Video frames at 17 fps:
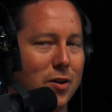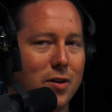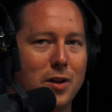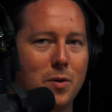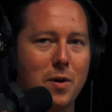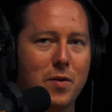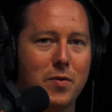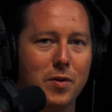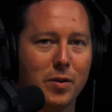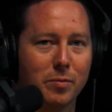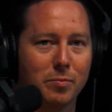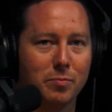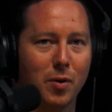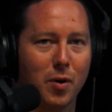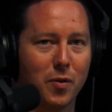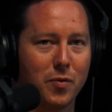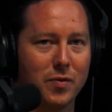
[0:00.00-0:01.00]
journey with you,
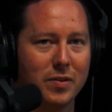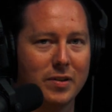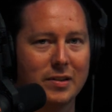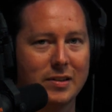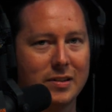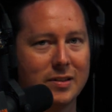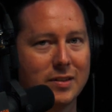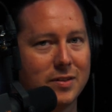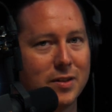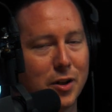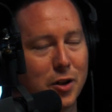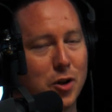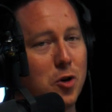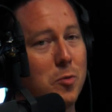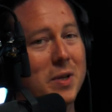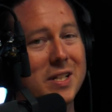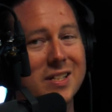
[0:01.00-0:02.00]
both the
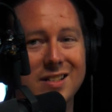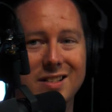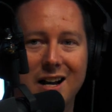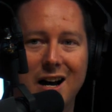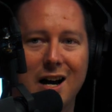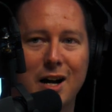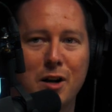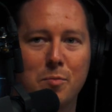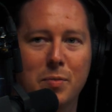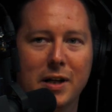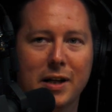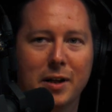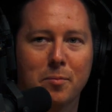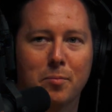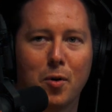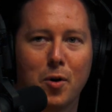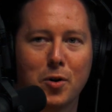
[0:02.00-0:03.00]
human side,
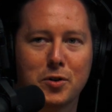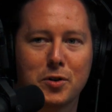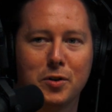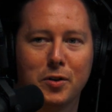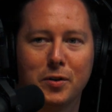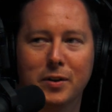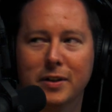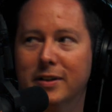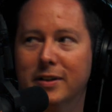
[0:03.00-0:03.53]
being personal